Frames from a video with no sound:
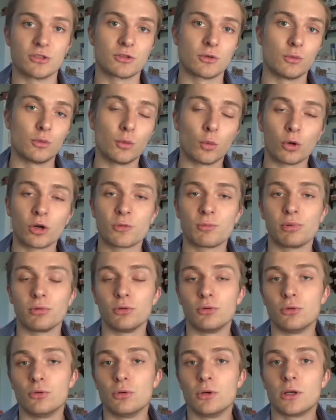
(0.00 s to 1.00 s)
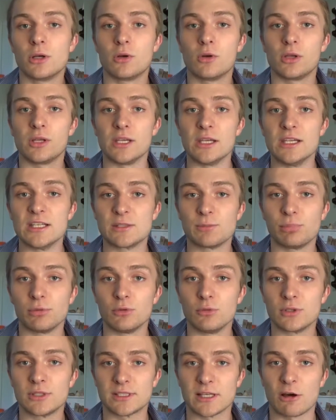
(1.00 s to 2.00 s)
So North Blue, East
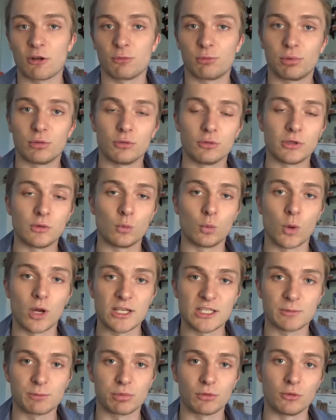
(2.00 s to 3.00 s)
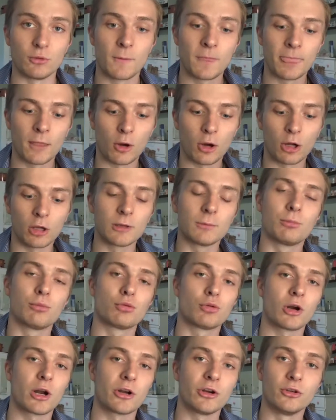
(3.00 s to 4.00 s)
Blue, South Blue, and West Blue, all
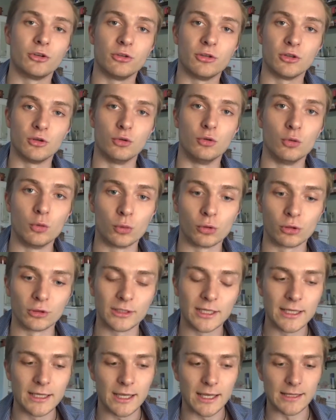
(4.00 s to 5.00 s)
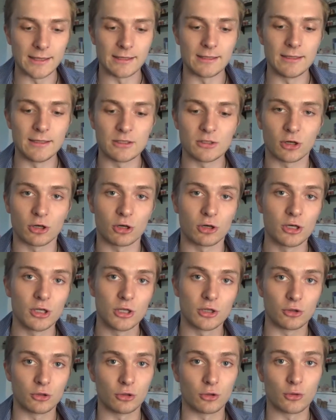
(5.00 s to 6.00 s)
prior to the New World. And these are,
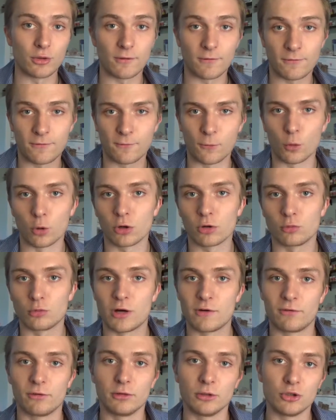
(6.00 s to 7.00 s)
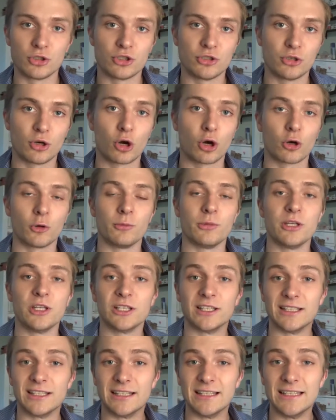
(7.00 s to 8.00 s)
the 4 Revolutionary Army
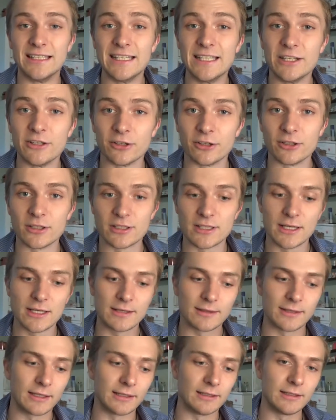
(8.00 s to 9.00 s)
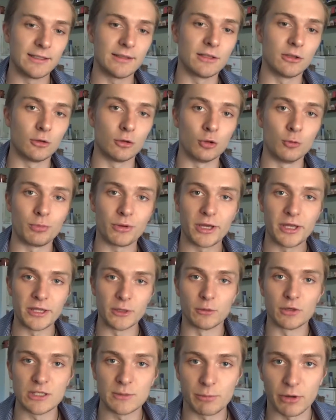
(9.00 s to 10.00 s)
leaders that lead the group in
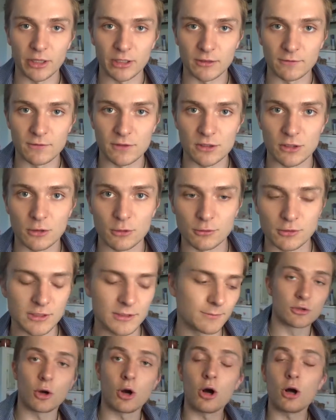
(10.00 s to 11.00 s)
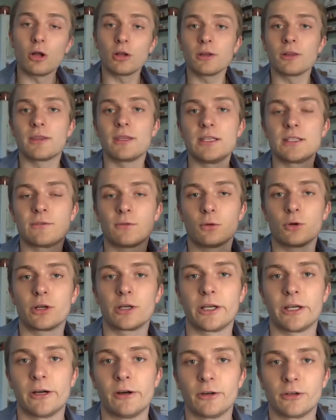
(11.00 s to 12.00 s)
their respective zones. So all these 4
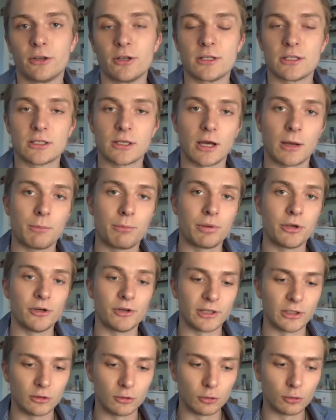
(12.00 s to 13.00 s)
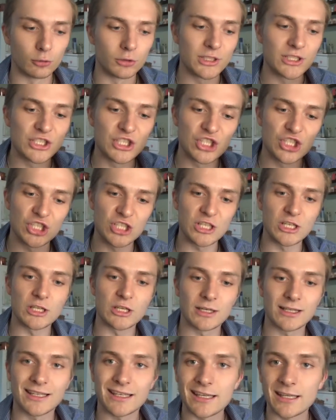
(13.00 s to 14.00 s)
characters appear in
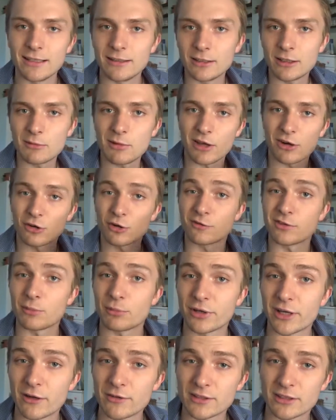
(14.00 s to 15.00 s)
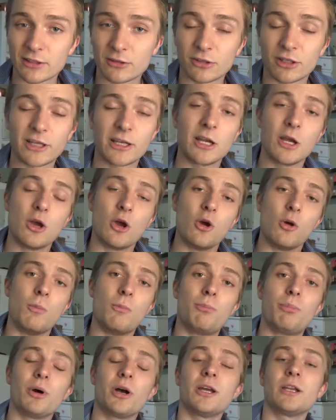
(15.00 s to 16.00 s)
Lurachia Kingdom. I don't know if I'm pronouncing that right,
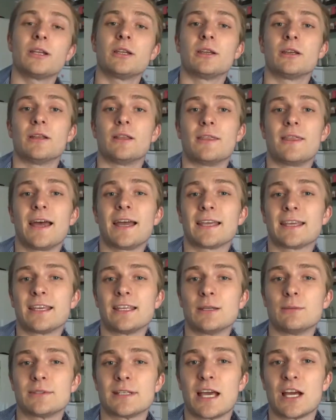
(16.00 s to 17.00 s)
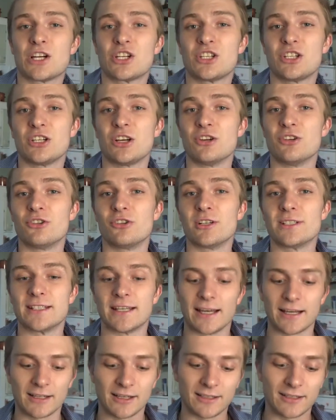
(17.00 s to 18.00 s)
but that kingdom is actually under
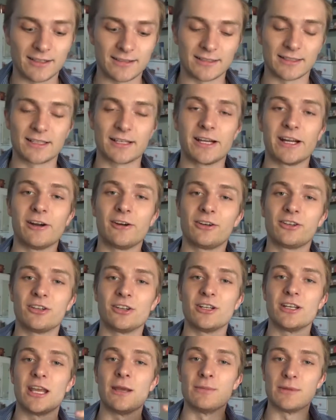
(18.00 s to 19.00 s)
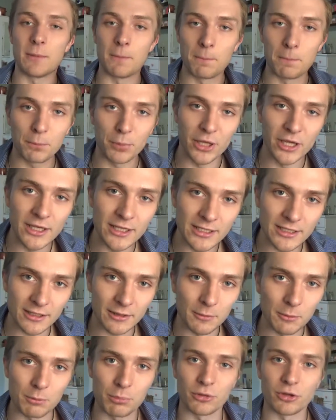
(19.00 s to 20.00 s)
attack against a character named
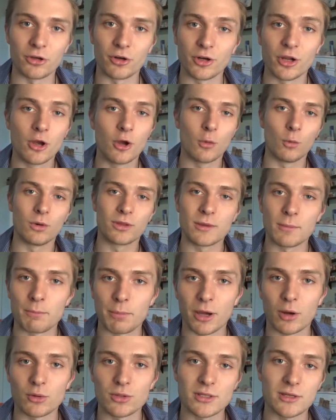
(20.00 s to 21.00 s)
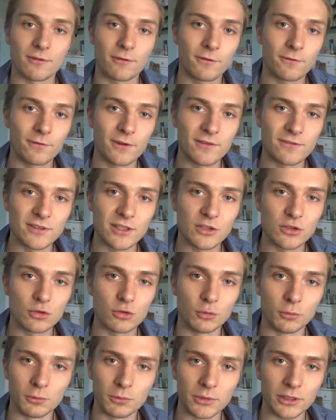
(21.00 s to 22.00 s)
Blackbeard with a bounty of
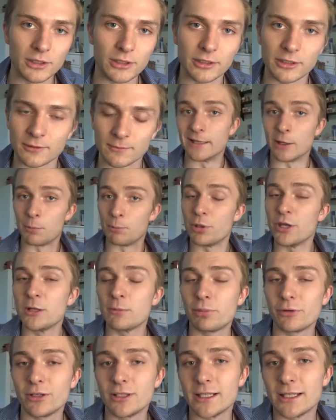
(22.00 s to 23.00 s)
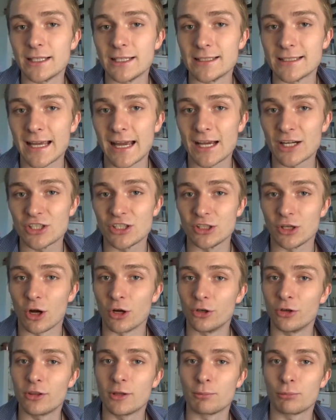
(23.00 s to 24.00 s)
52 million. Now, Blackbeard is actually
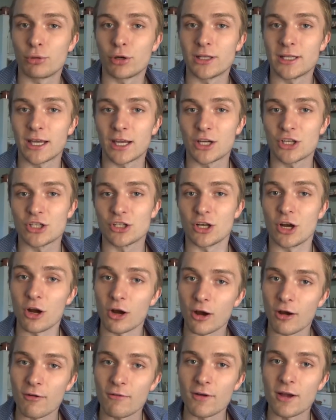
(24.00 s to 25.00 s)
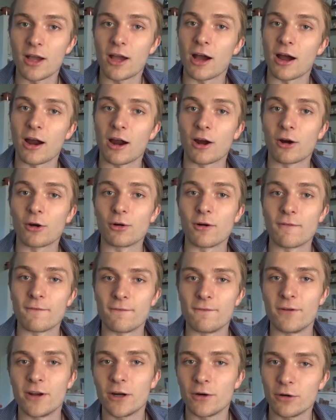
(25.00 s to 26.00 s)
under the protection of our
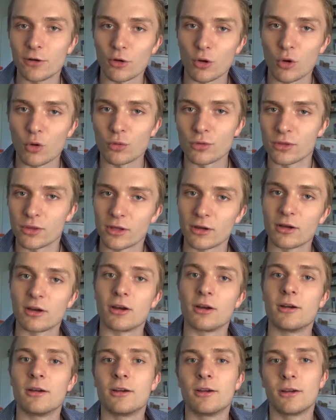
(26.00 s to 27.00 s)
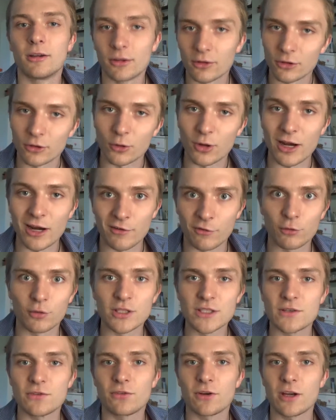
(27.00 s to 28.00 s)
very own,
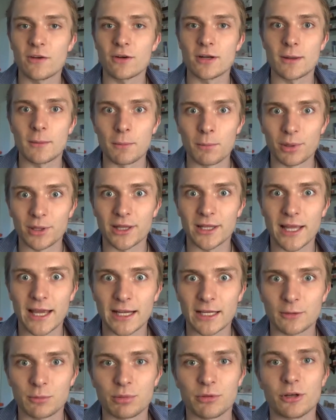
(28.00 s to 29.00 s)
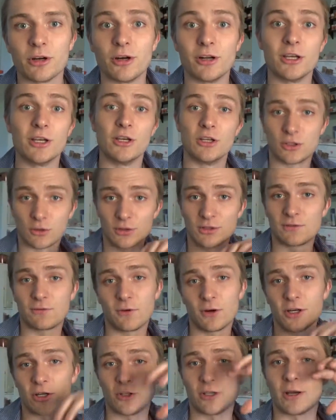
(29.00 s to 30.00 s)
everyone's favorite Blackbeard. So it's
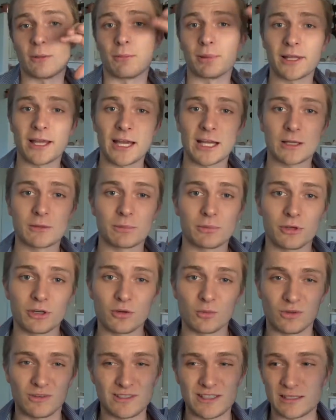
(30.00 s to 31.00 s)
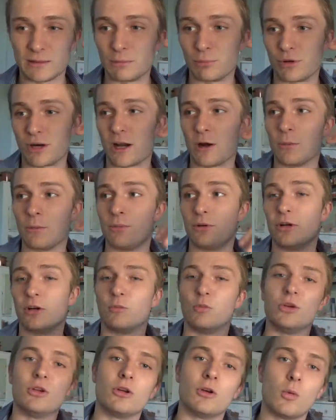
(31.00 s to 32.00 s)
funny, you got Blackbeard, we've seen a brown
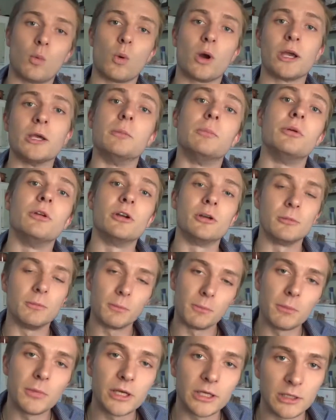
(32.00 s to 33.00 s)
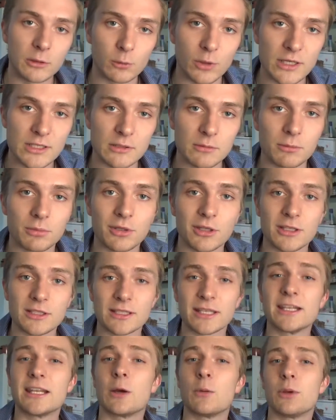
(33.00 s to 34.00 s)
beard, we know Whitebeard, may he rest in
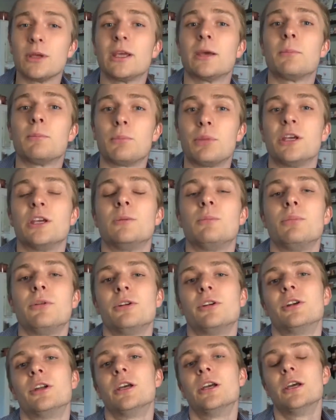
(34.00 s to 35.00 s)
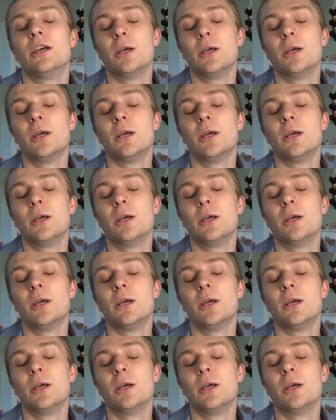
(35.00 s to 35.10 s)
peace, and now we get Blackbeard.